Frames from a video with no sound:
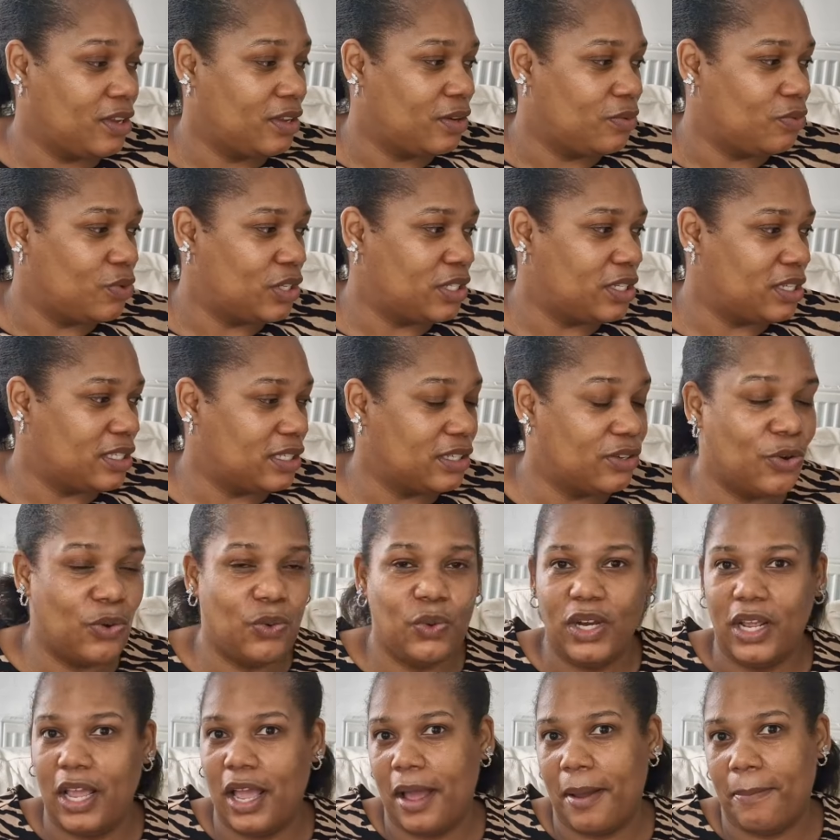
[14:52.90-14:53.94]
what do you
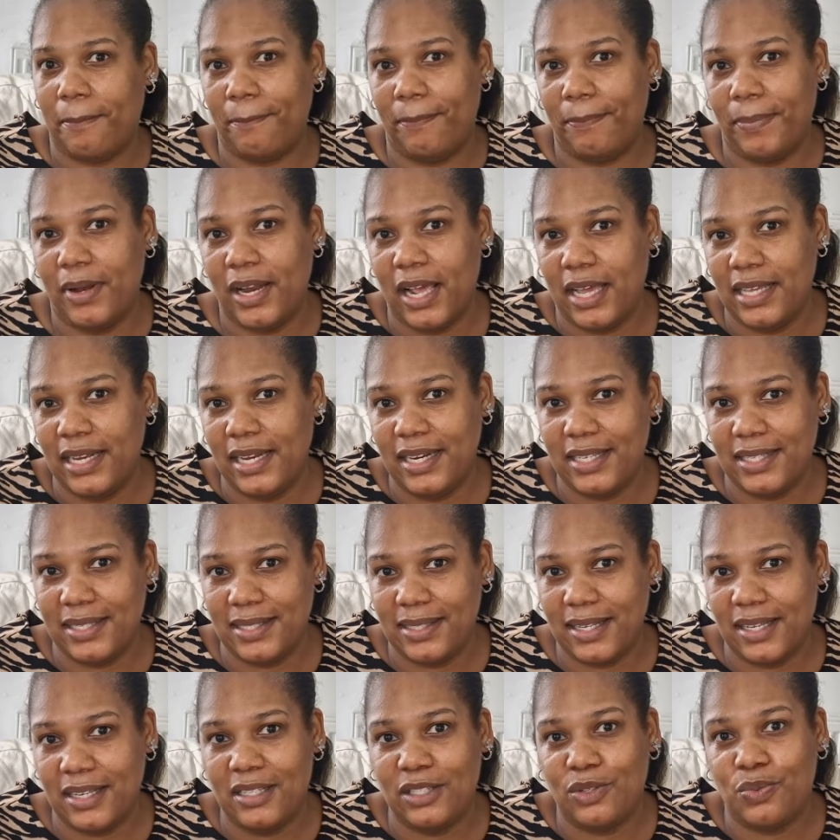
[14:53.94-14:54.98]
call it, a
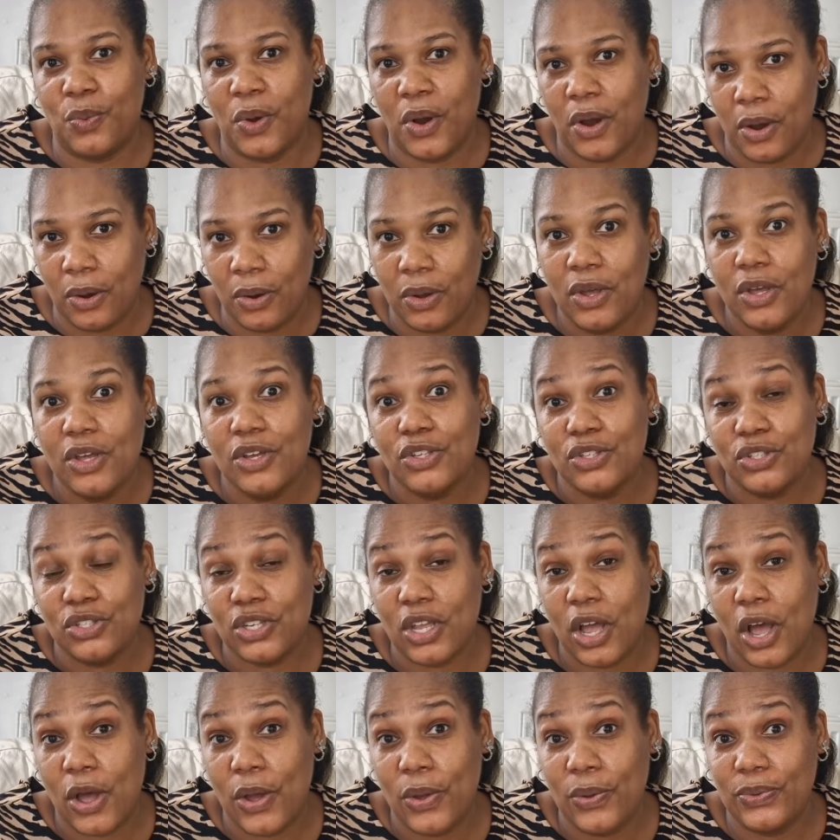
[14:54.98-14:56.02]
playlist as well,
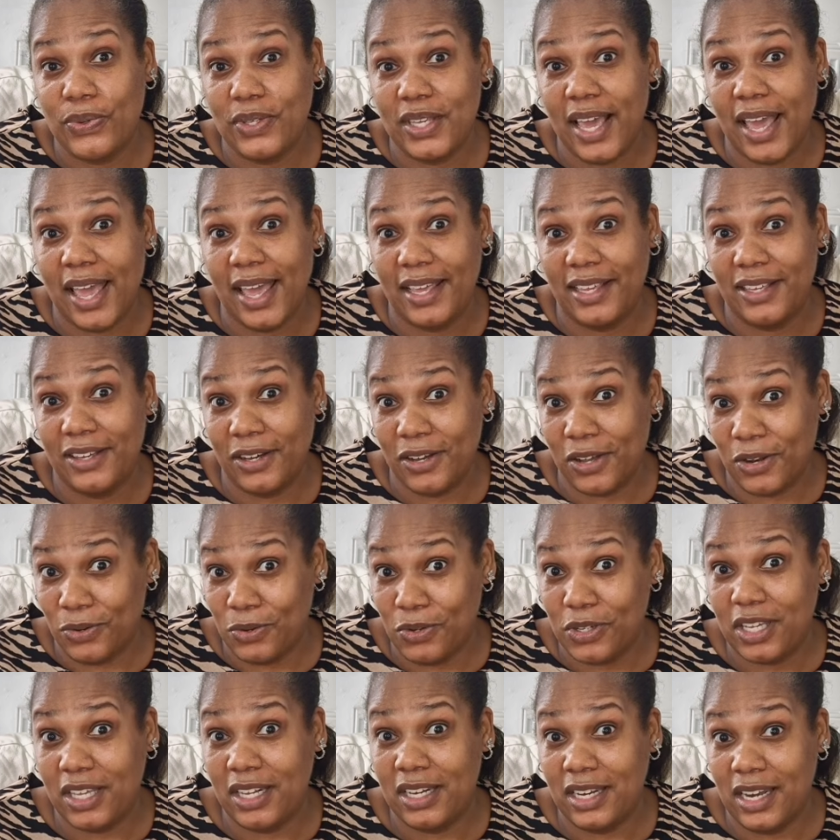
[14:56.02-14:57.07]
So yeah, you can
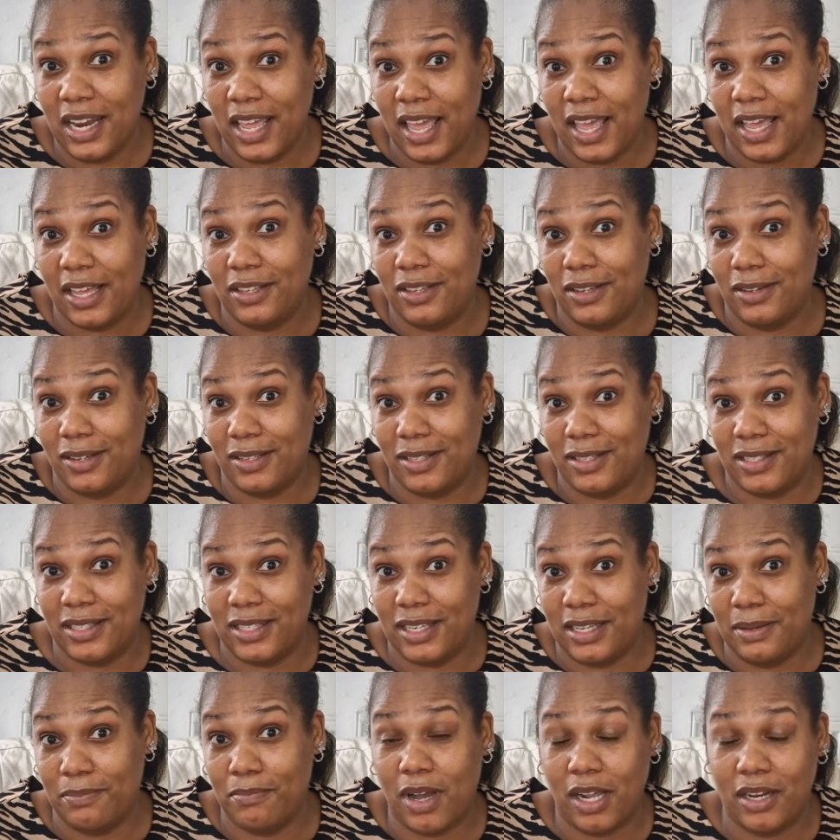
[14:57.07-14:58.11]
look in there, you can
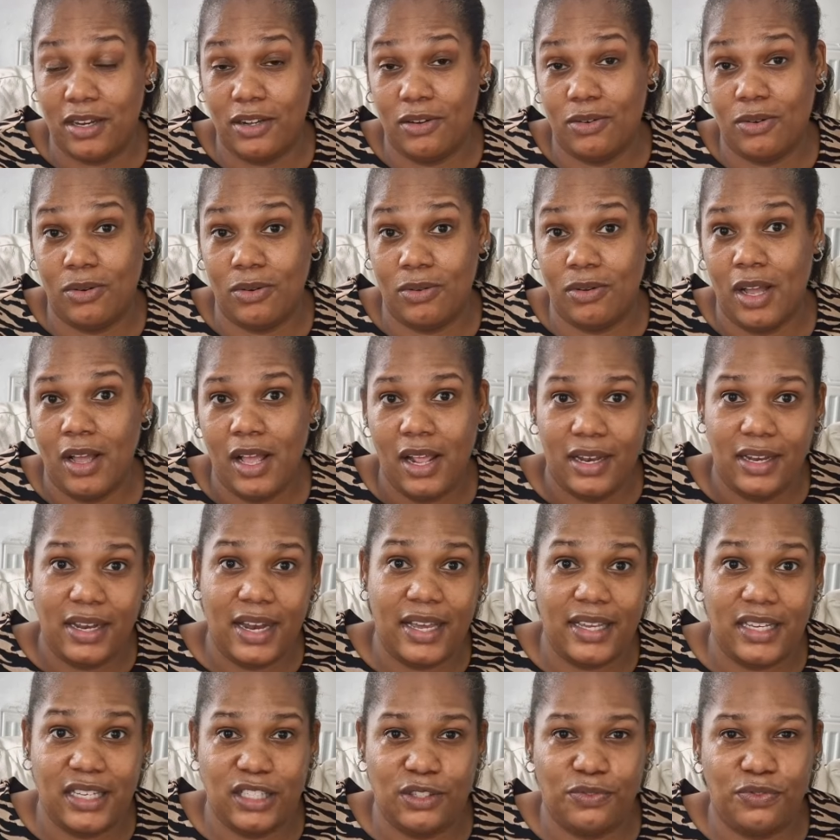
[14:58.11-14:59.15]
see my little
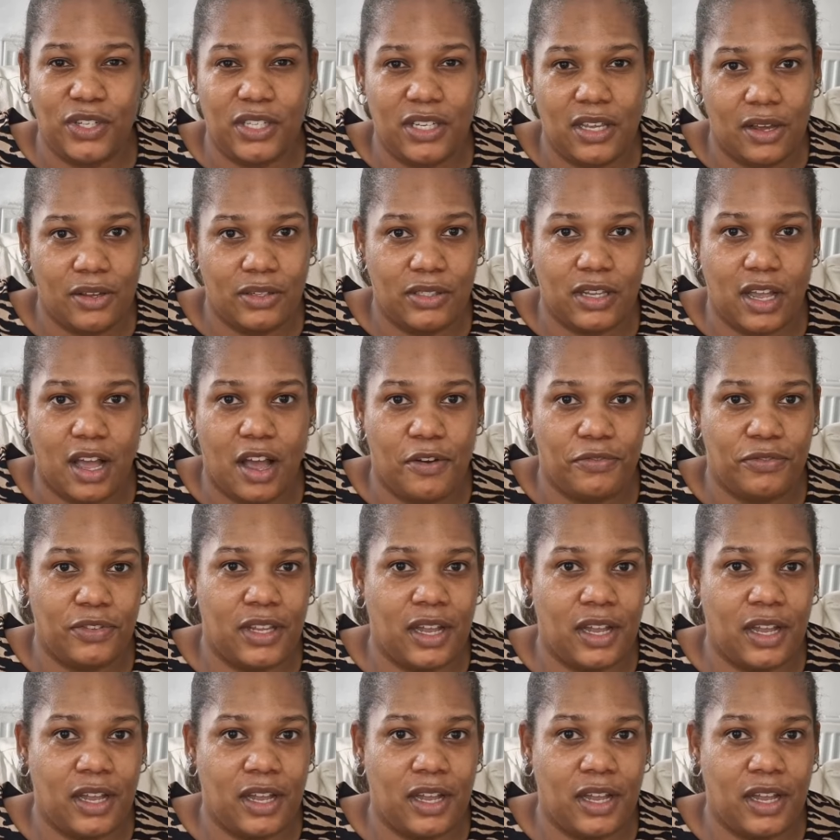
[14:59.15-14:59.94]
latest videos that I've